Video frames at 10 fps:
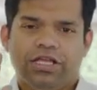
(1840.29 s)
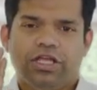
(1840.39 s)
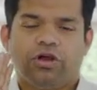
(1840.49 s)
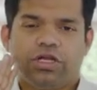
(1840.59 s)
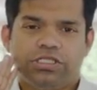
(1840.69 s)
You
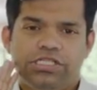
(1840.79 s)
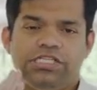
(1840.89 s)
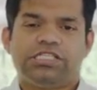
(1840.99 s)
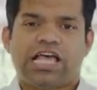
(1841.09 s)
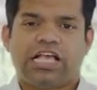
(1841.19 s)
know,
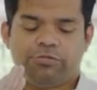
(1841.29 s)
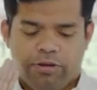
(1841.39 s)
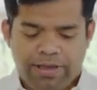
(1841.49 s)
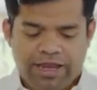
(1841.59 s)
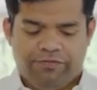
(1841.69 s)
Jesus has
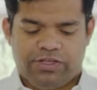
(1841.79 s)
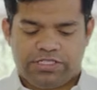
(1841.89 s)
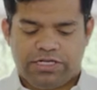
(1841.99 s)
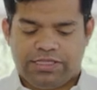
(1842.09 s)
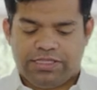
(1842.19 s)
been
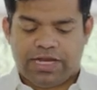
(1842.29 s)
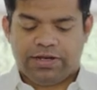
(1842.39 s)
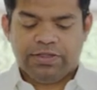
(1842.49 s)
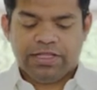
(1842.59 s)
manifested in there.